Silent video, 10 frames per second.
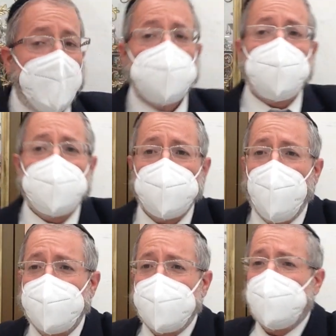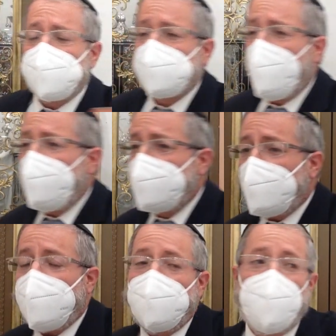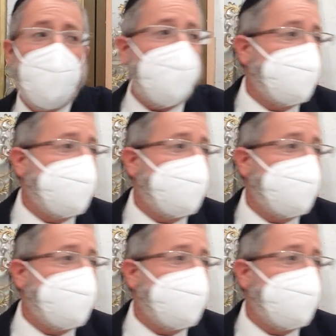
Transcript: So there's one little story. I don't know why.